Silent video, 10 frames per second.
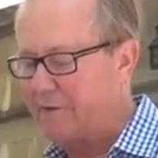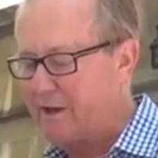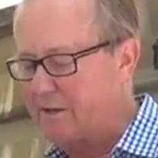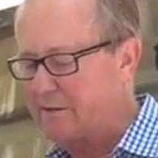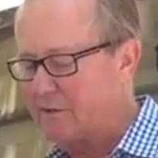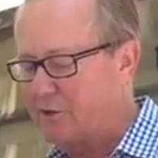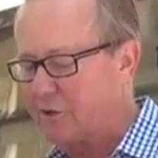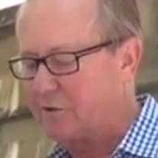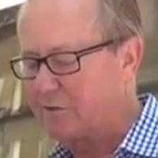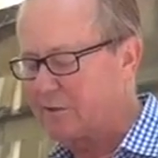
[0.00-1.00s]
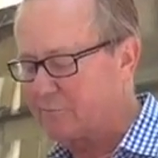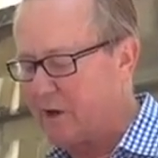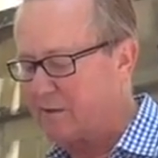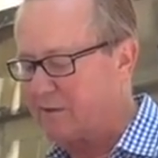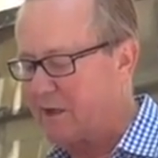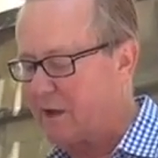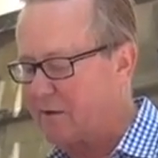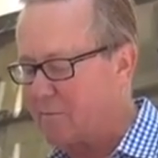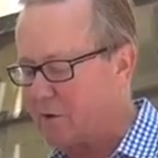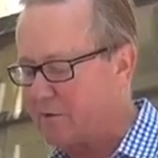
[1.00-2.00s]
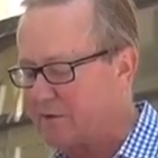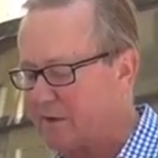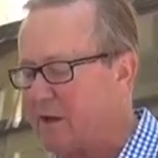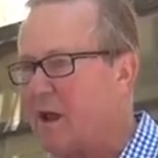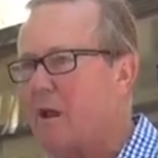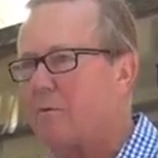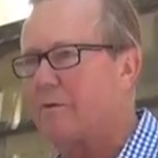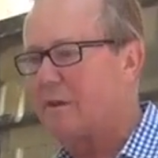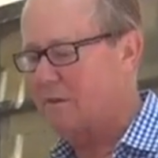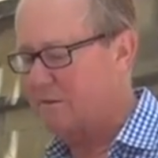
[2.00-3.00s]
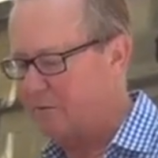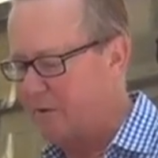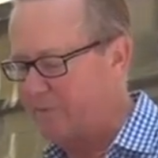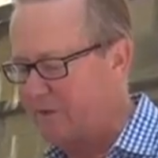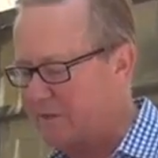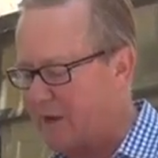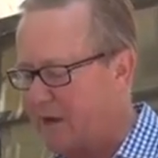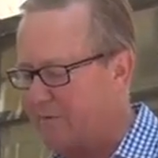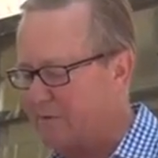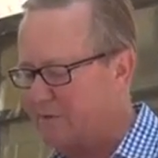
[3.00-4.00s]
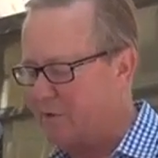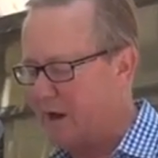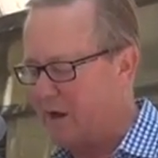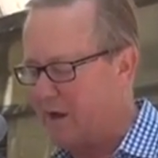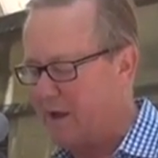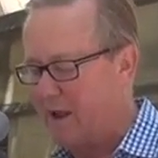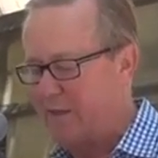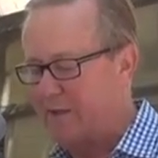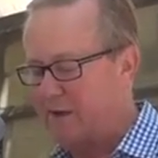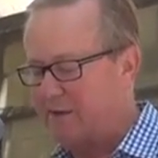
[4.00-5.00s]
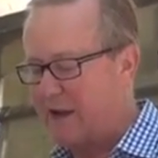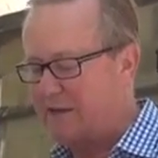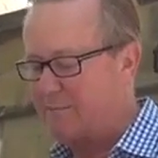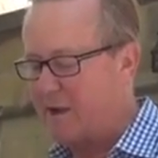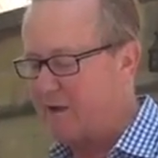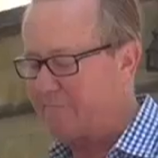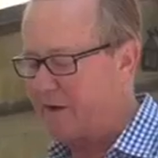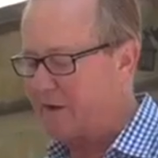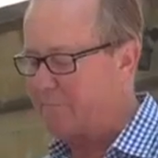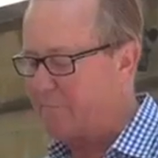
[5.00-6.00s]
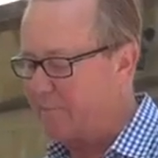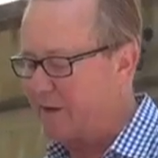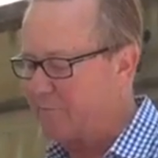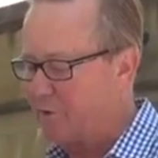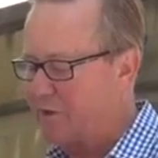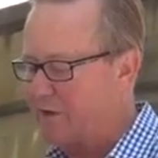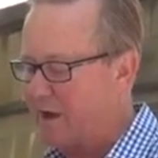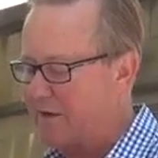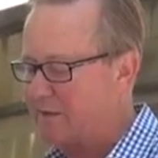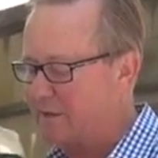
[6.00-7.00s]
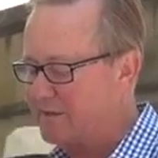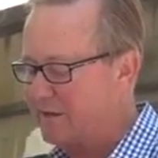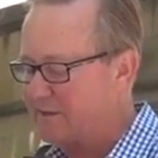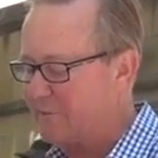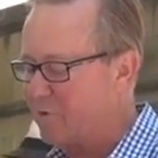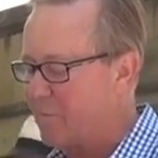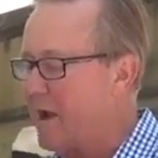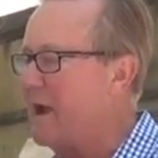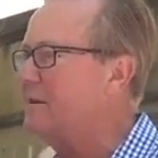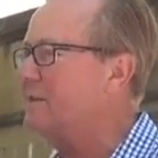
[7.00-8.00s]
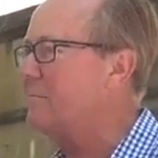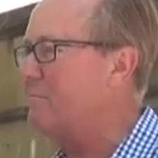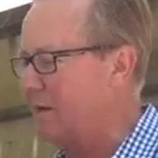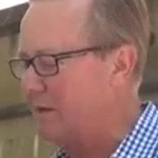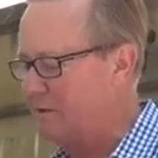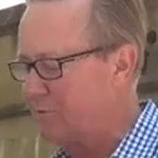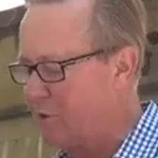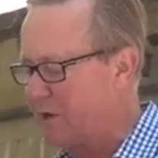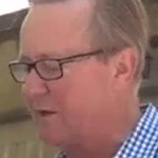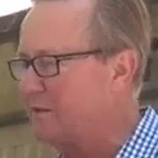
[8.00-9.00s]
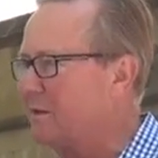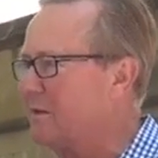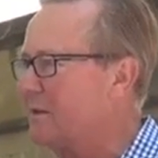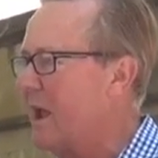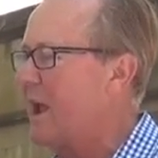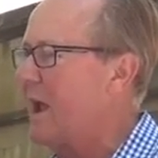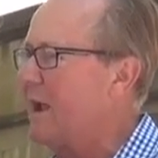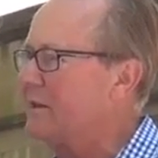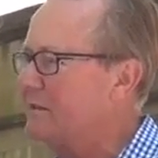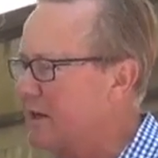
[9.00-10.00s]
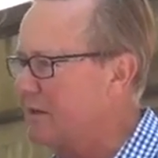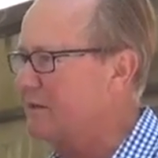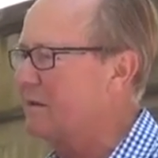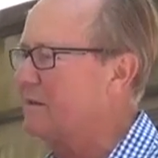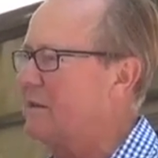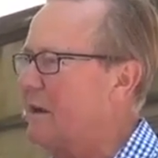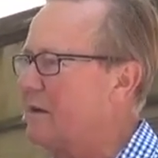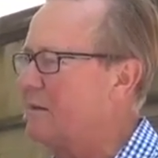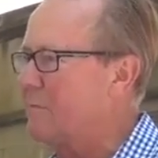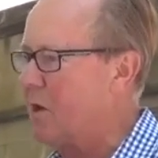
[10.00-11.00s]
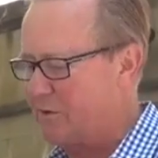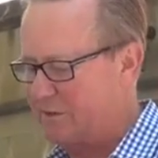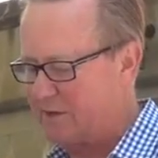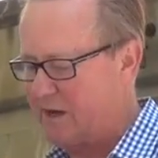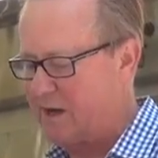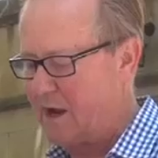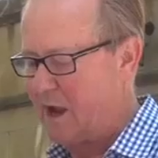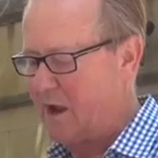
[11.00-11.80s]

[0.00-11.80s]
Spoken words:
for the institutional strength of our democracy within the sovereign state of Australia that a taxpayer-funded public broadcasting system remains committed to audiences as citizens in a democracy